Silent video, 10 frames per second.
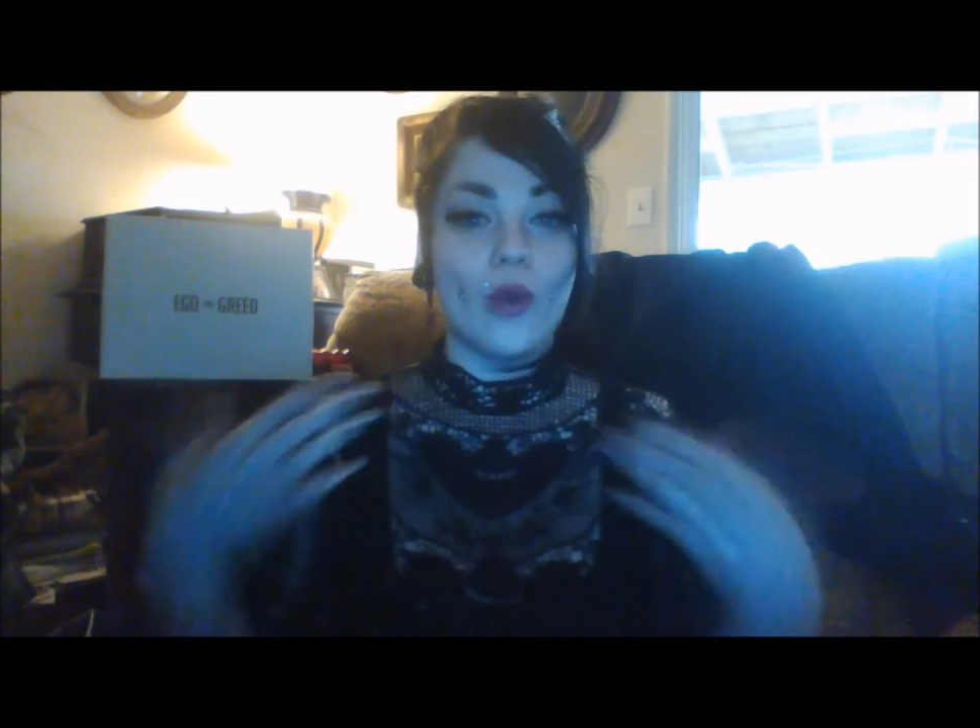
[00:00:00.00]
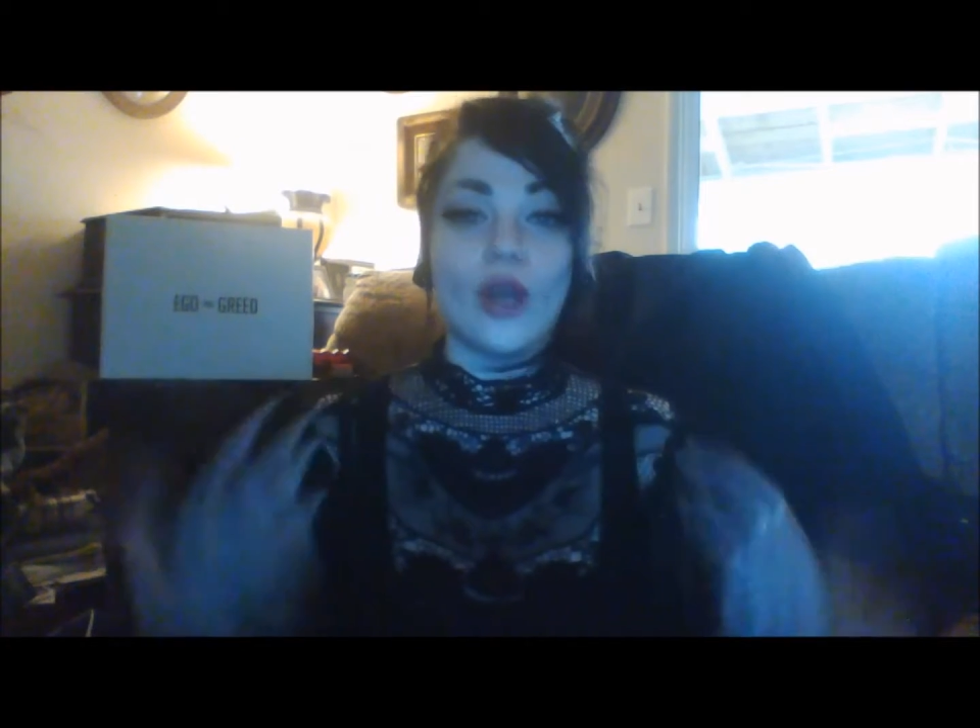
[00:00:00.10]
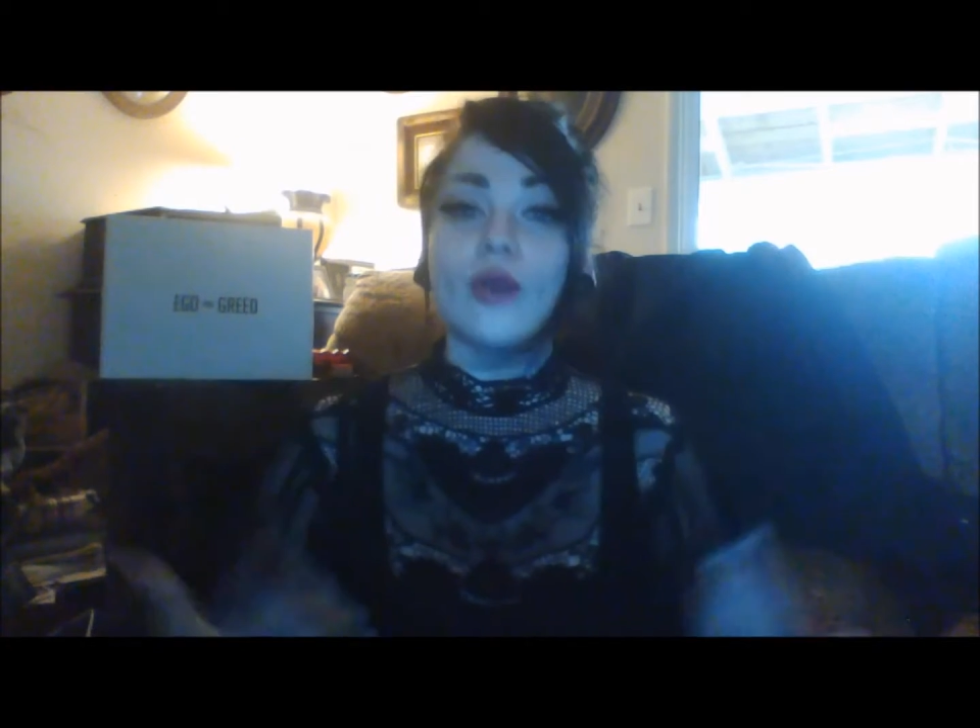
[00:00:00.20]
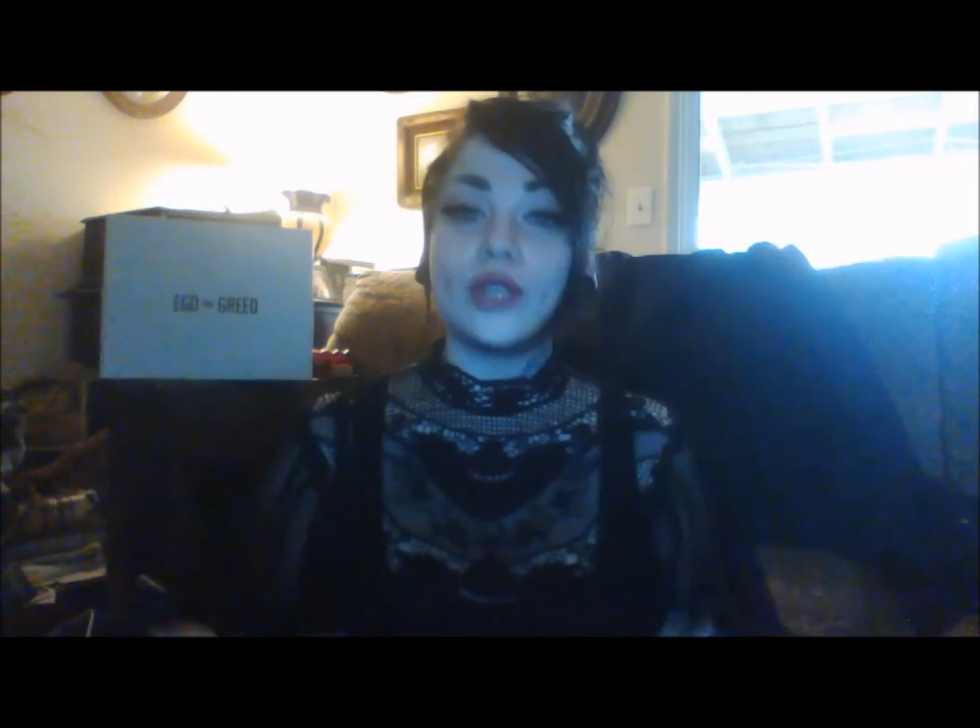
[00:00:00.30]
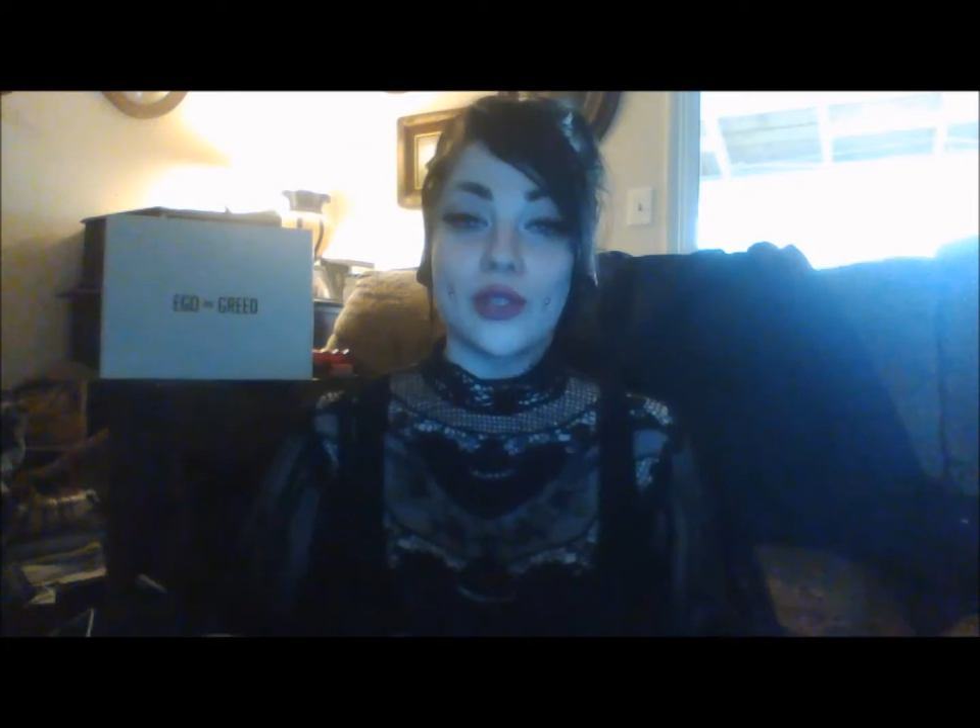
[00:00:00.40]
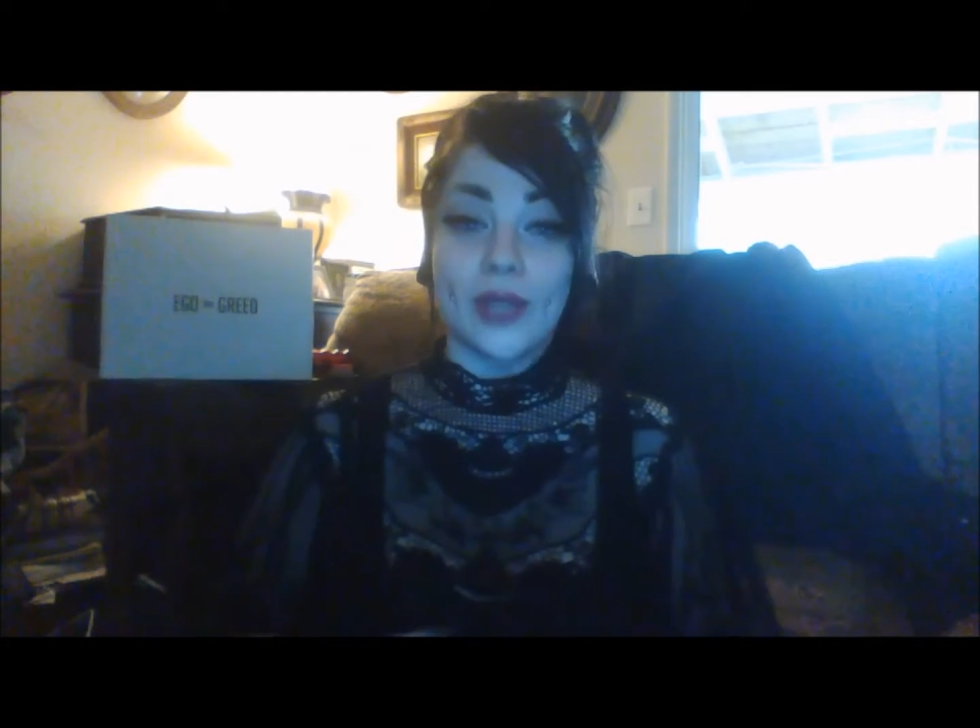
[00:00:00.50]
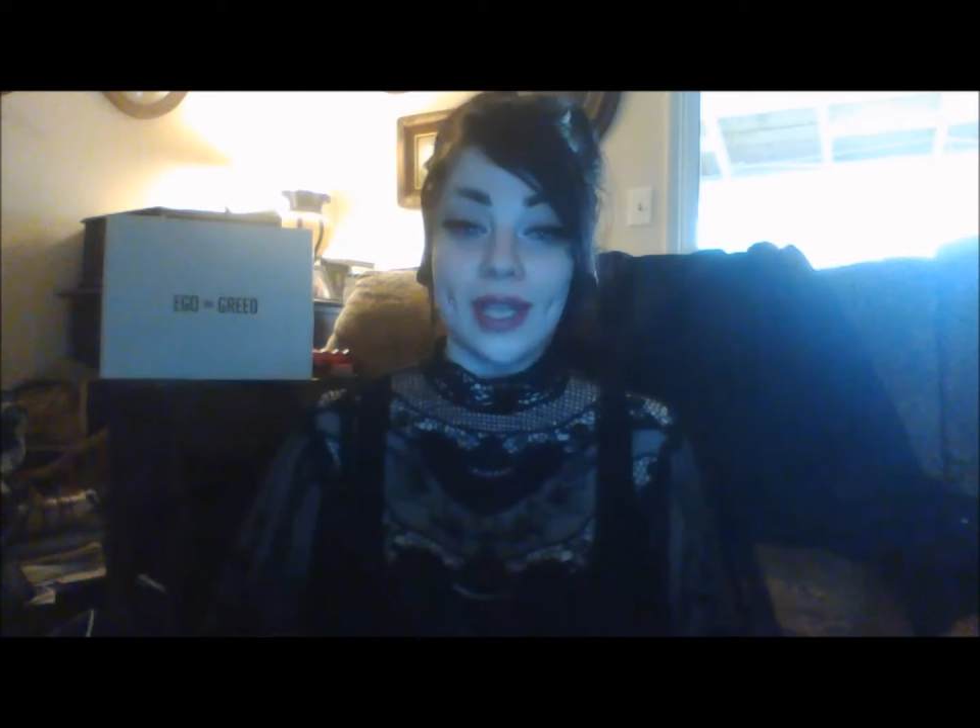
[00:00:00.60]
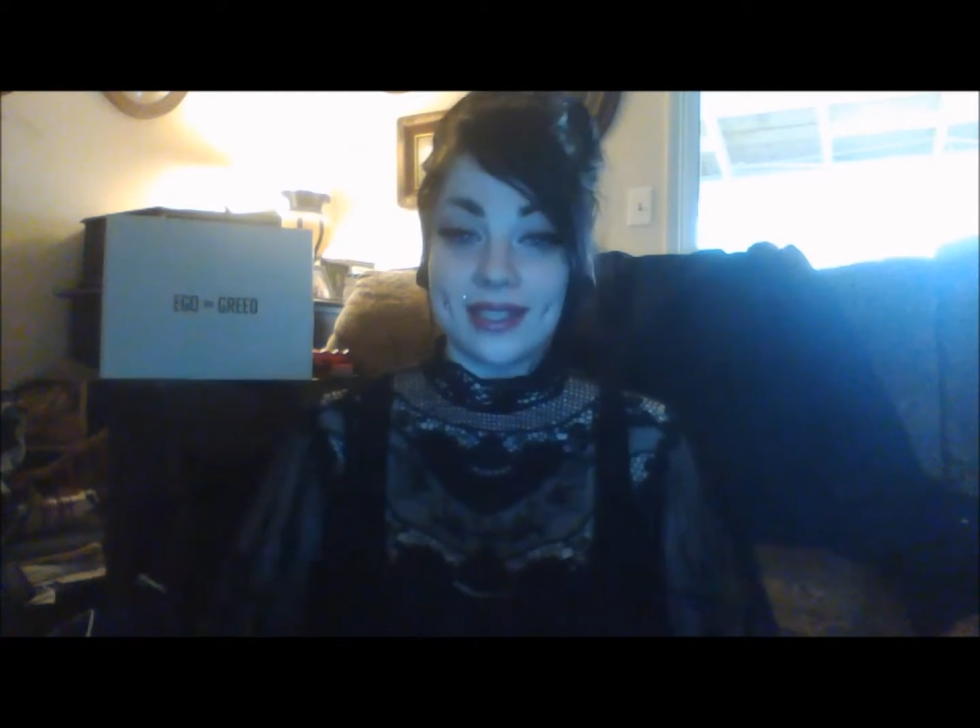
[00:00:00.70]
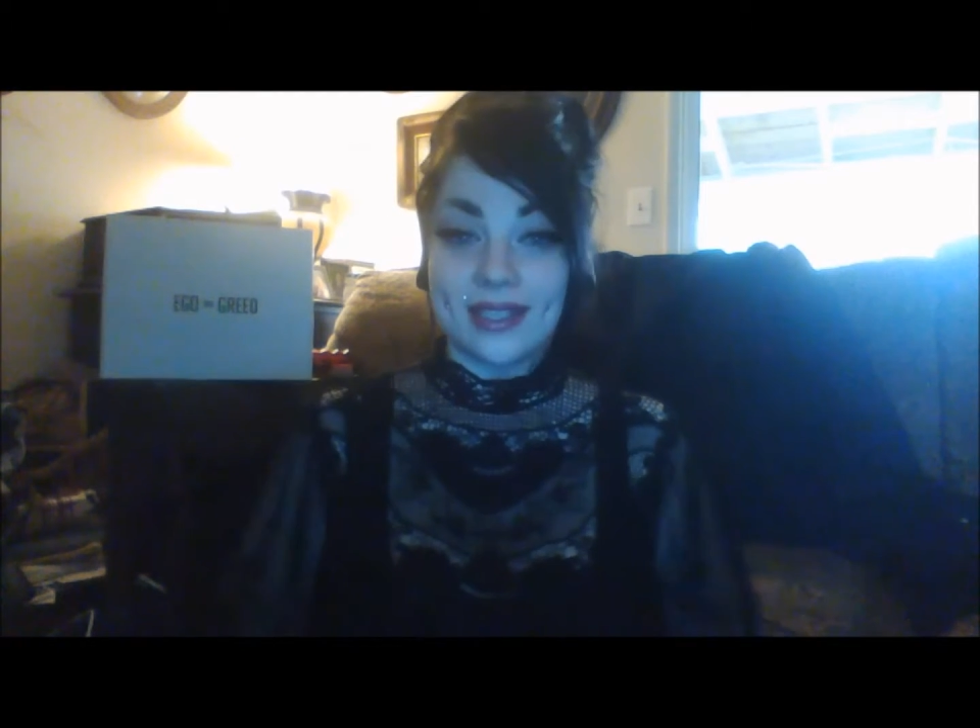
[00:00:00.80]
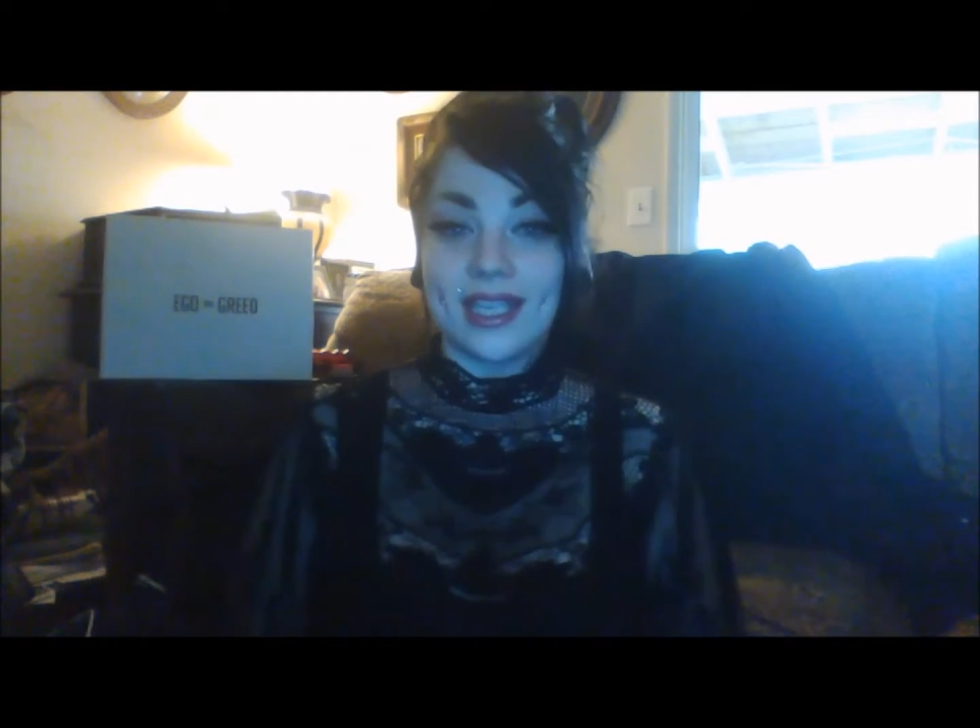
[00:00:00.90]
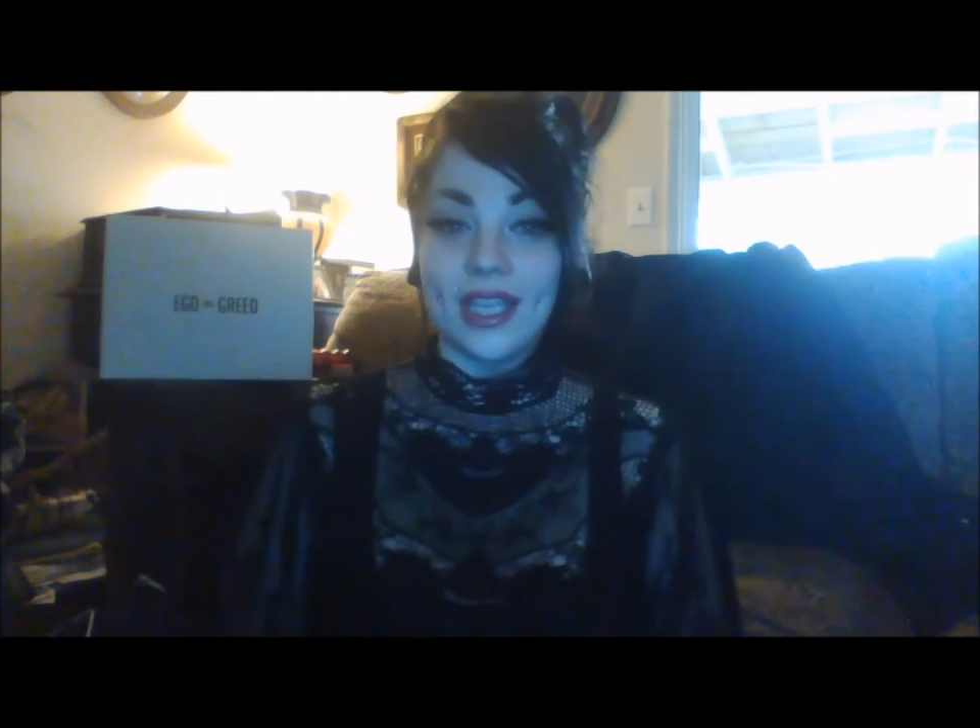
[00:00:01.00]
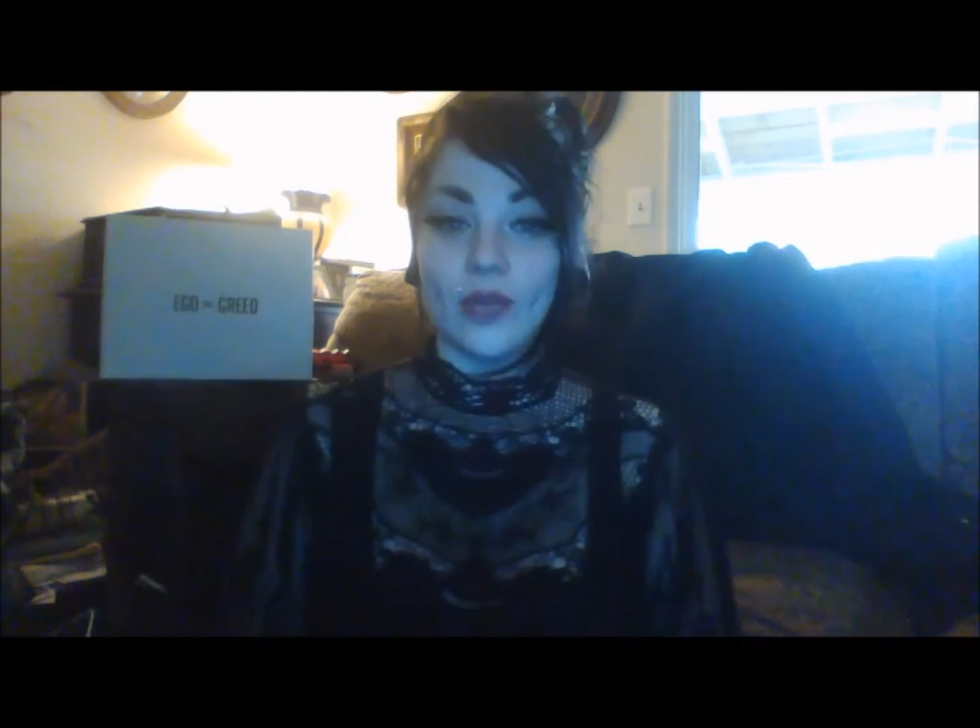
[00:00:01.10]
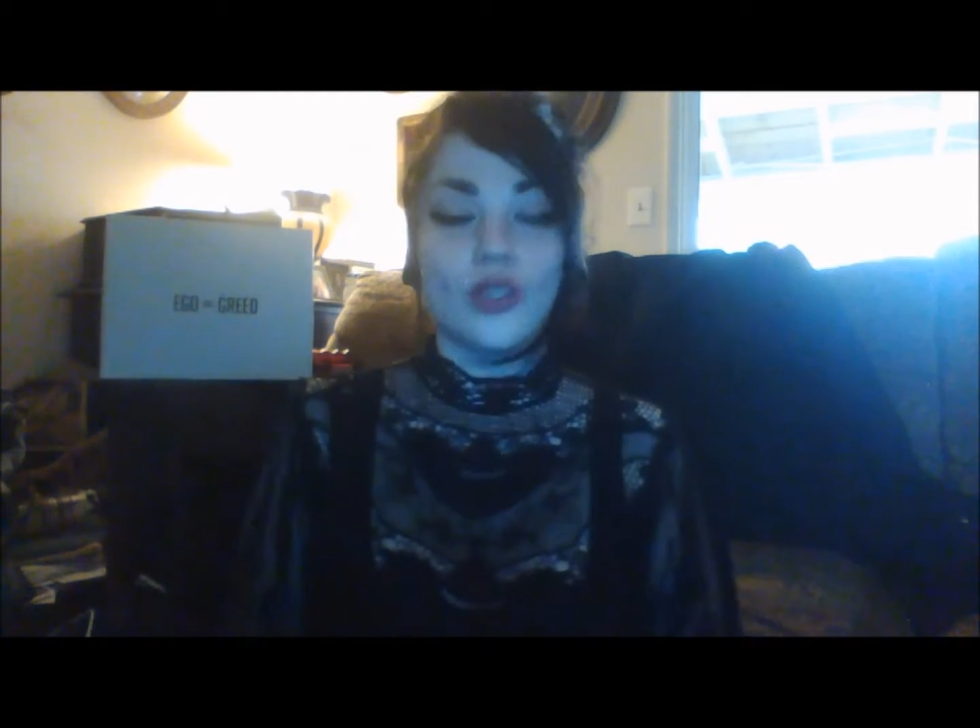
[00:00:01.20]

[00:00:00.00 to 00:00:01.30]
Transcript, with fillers: what would you like to see?